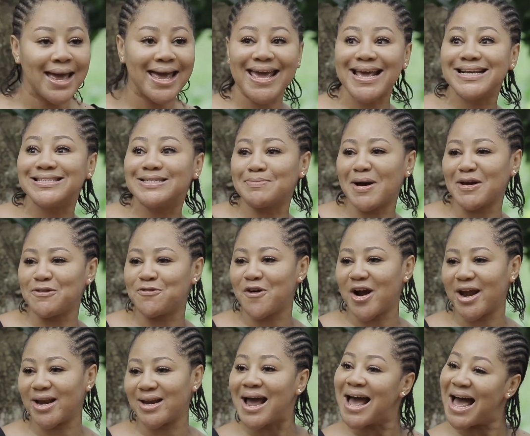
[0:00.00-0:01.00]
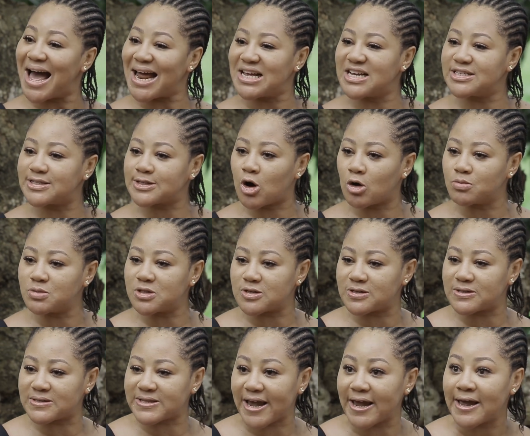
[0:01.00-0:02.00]
He is my friend, and he's come
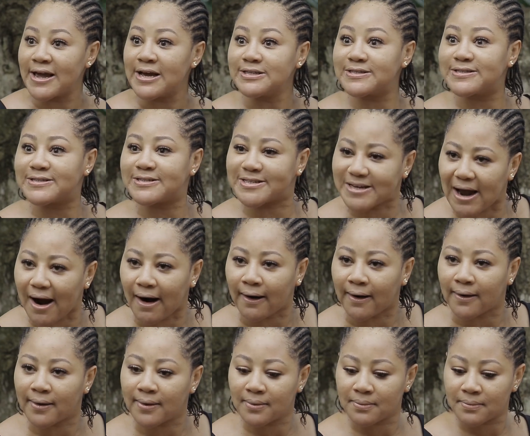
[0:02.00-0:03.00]
to stay, sir.